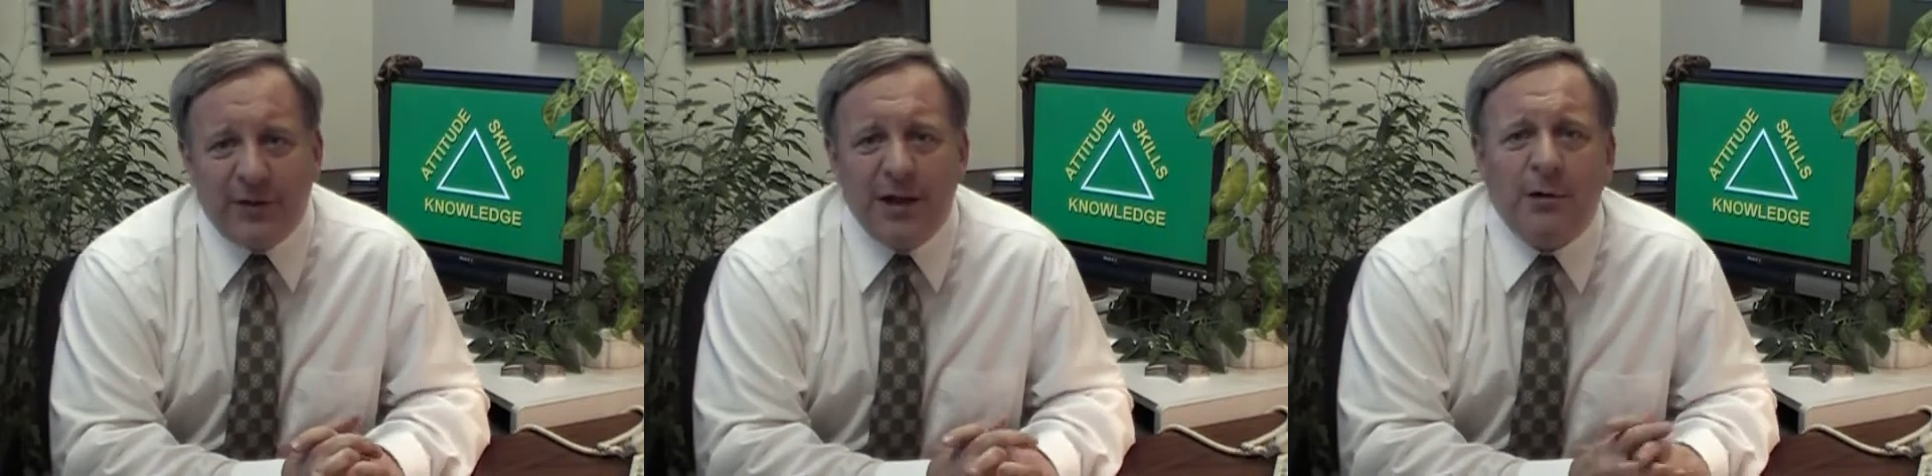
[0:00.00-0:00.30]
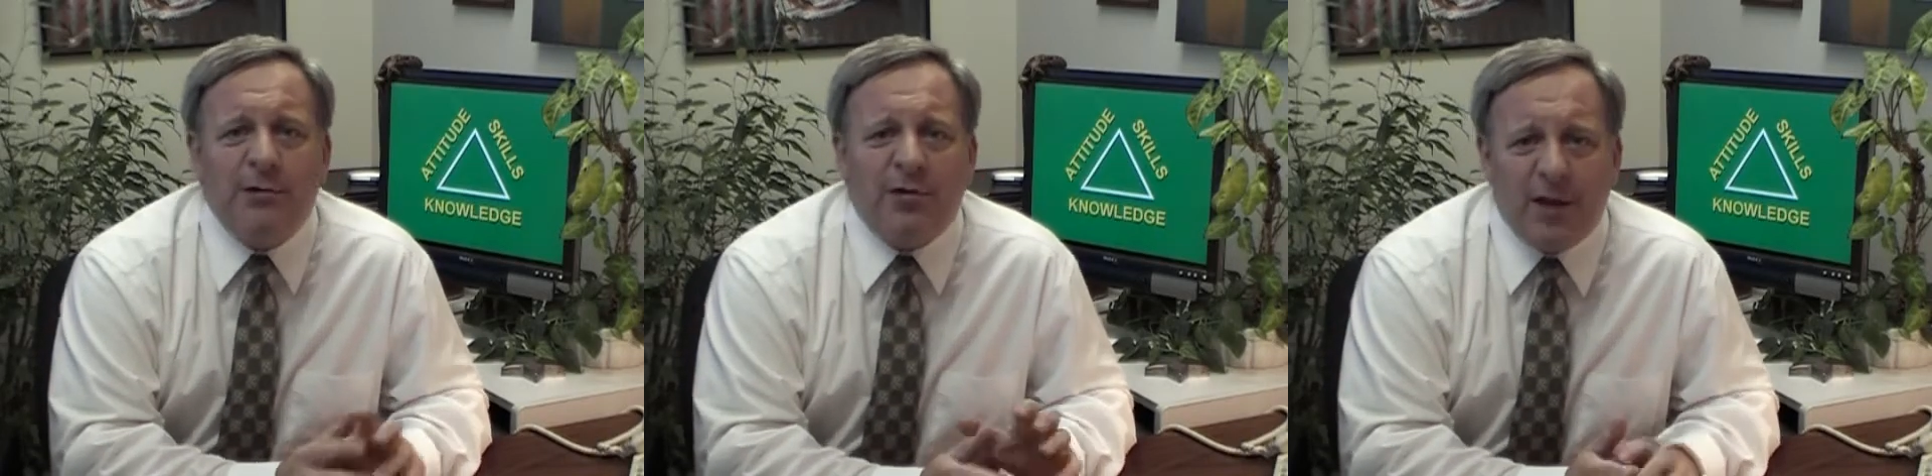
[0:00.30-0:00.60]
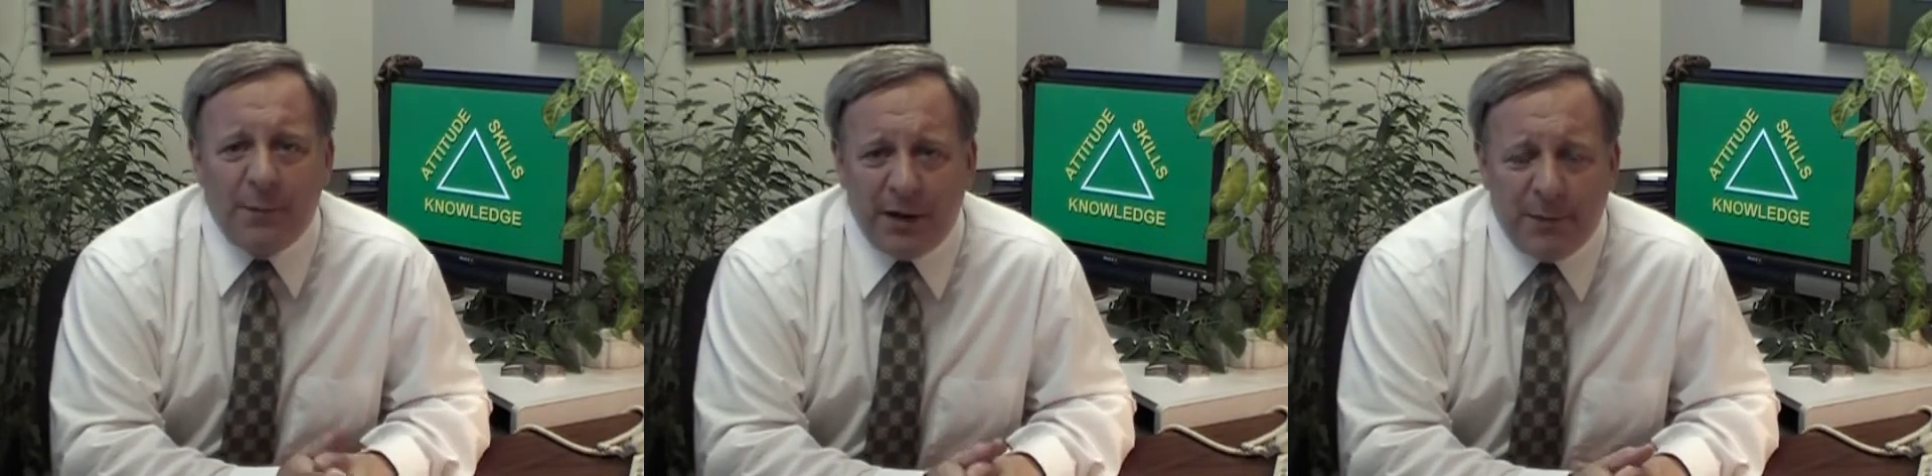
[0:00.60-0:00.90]
that he could
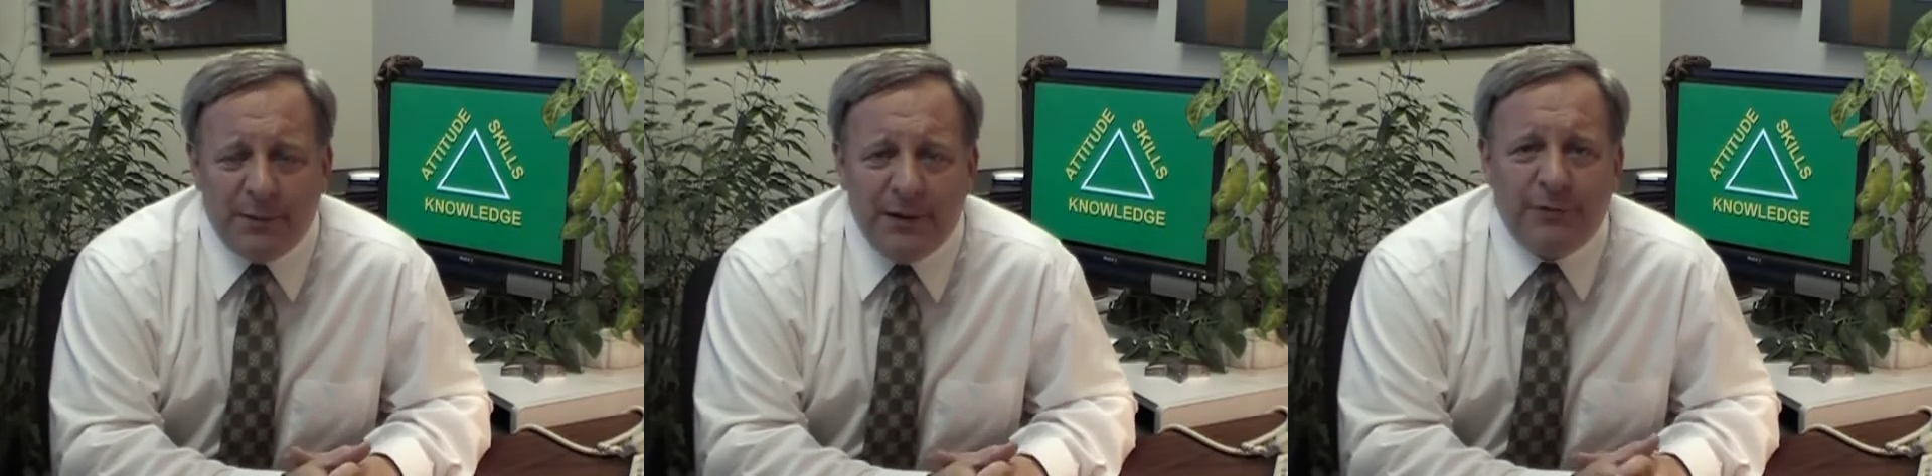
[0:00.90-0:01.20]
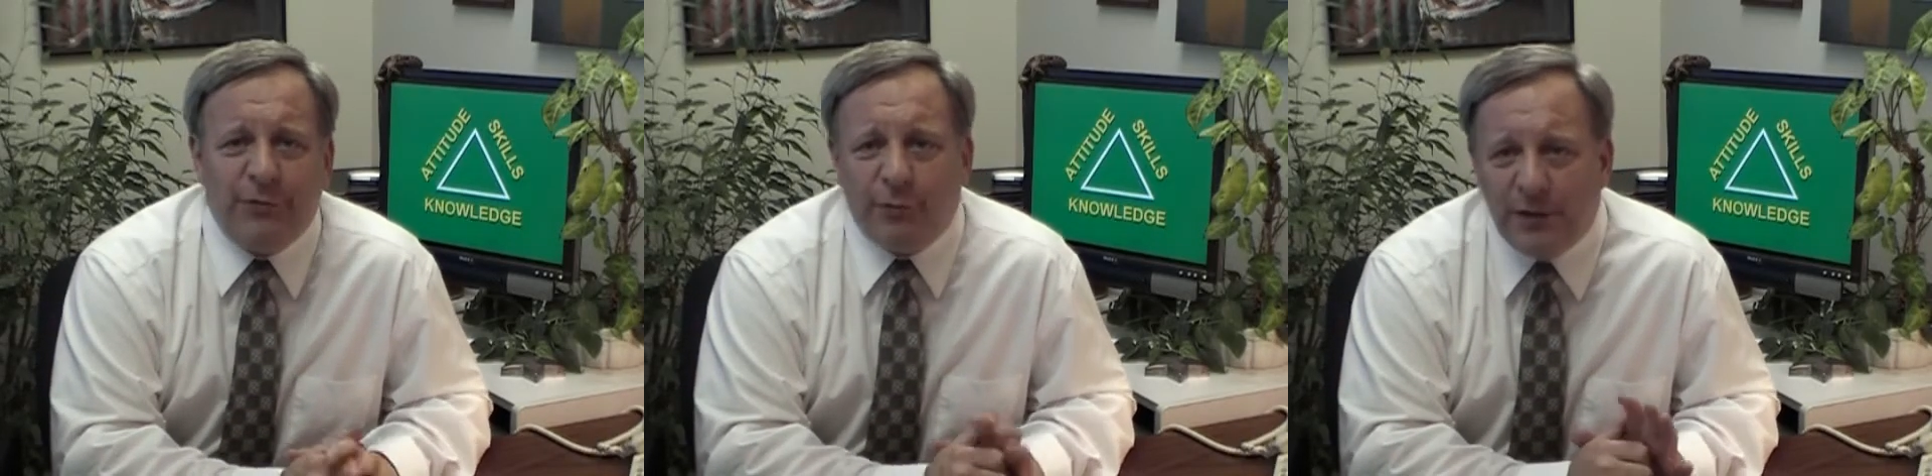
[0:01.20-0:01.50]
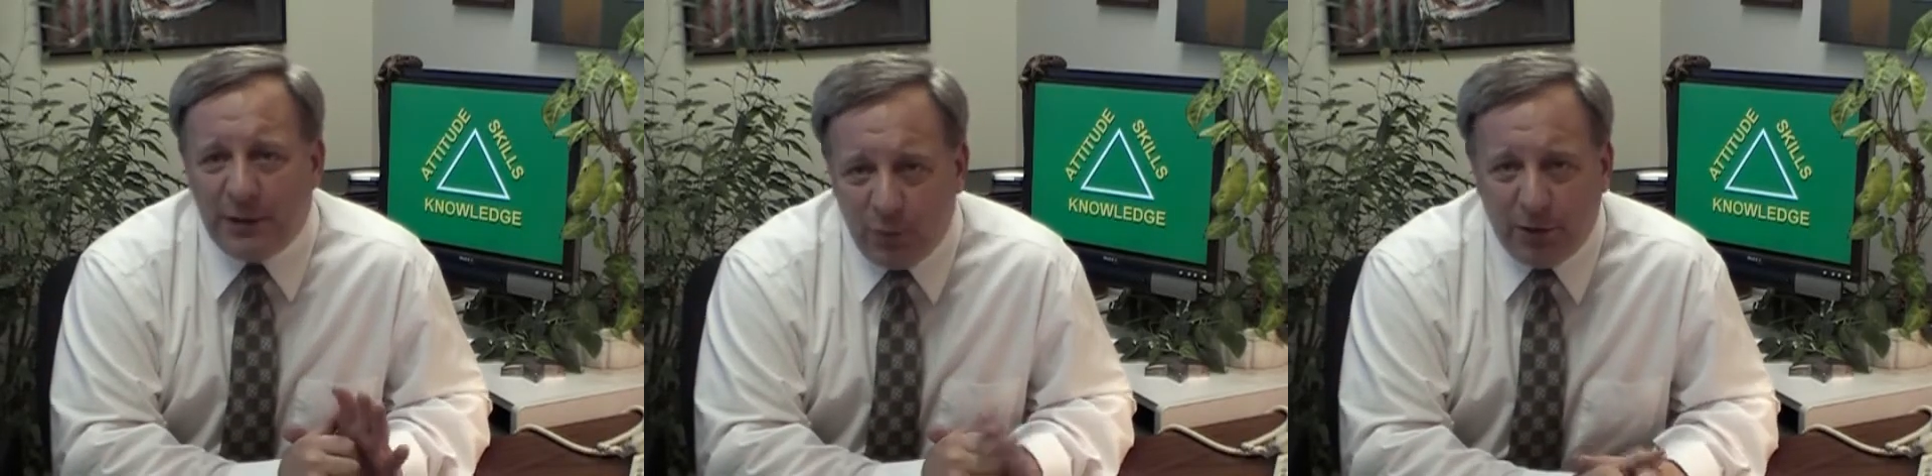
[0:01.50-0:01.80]
sum it up in
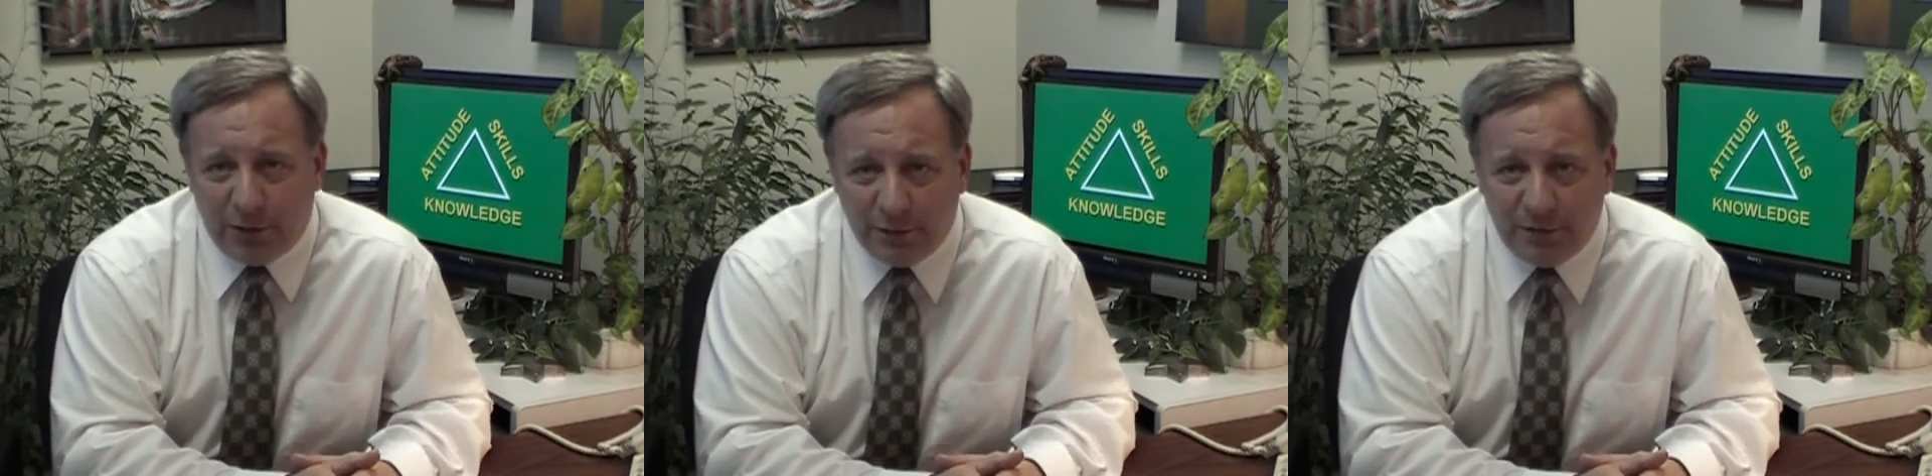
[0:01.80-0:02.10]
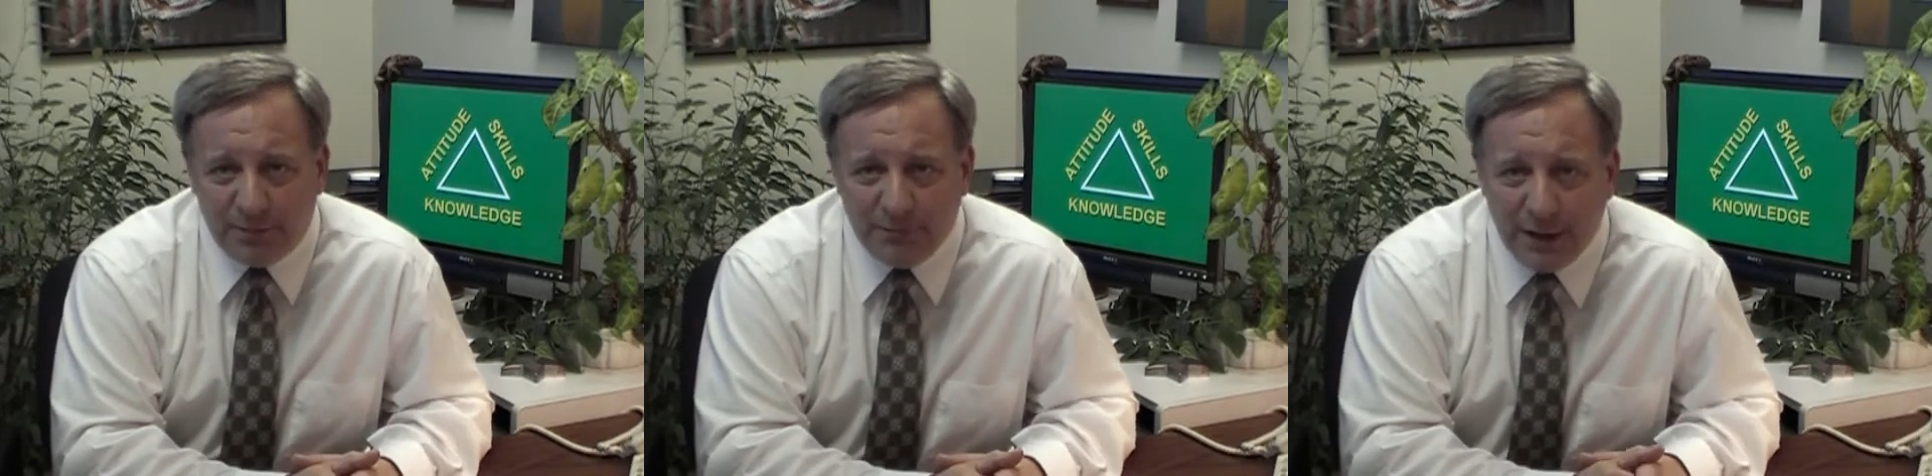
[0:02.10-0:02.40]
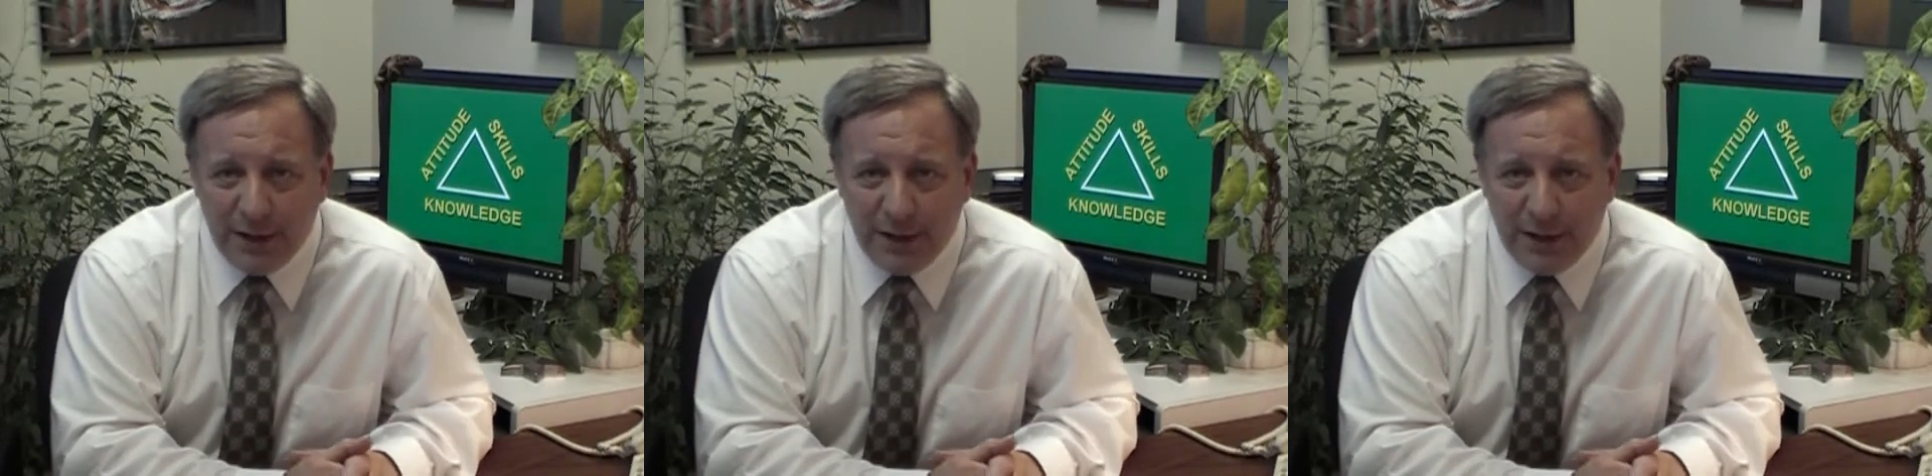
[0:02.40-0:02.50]
3 words,